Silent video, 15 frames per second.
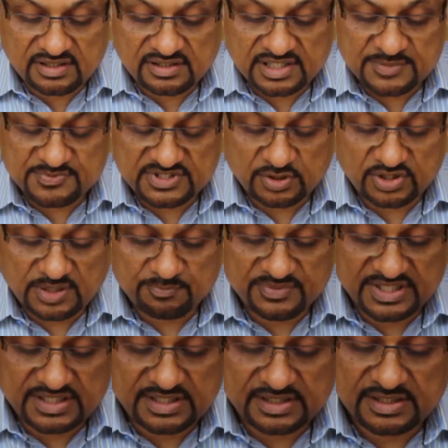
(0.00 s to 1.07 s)
grips up
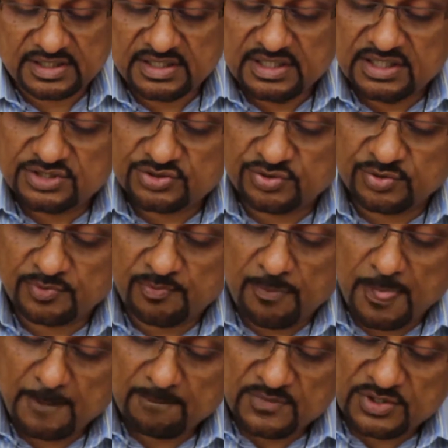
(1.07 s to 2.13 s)
completely.
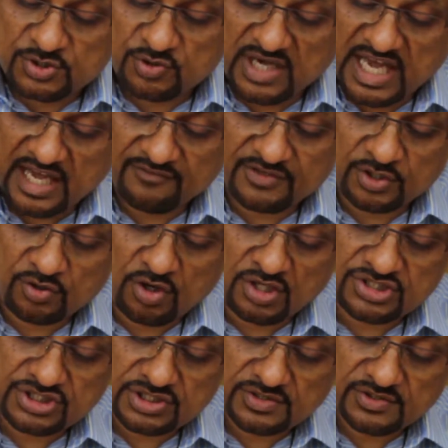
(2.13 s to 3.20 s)
So you have a
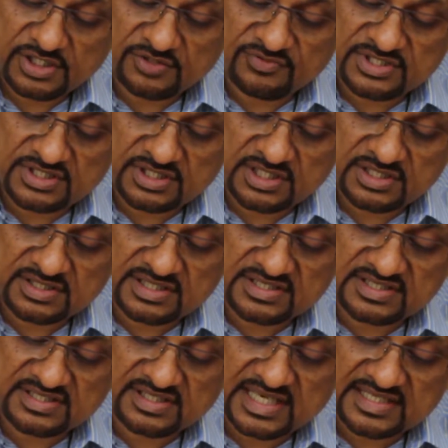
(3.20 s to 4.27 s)
notch in which
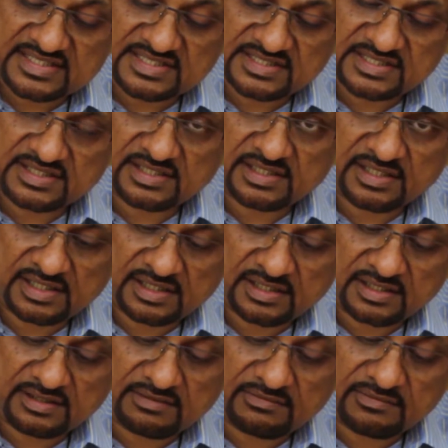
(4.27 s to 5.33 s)
this gets,
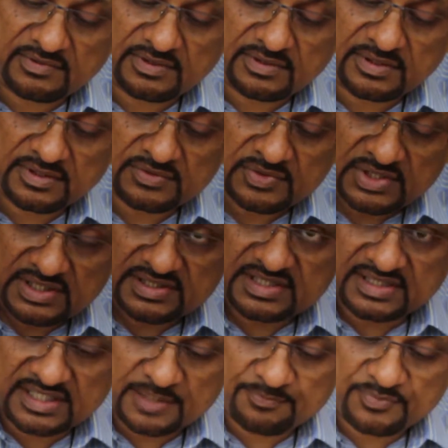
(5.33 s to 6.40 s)
the
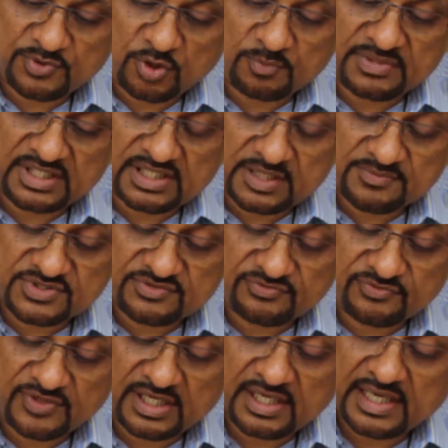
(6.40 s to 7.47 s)
grip normally comes
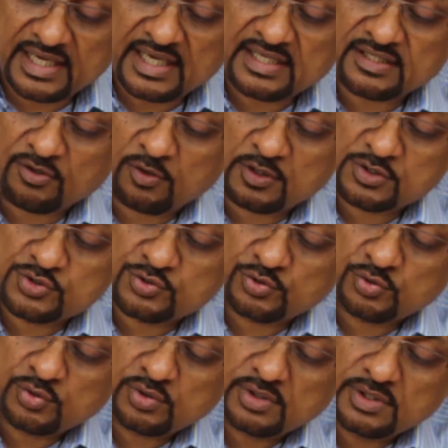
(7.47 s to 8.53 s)
well, and
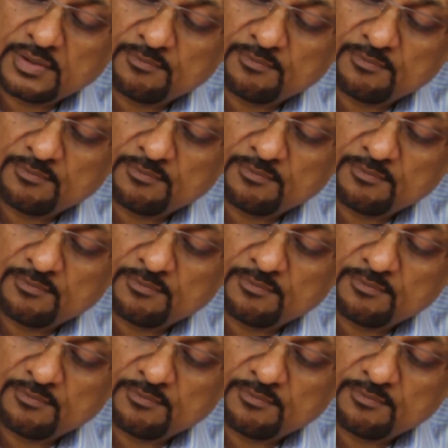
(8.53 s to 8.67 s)
also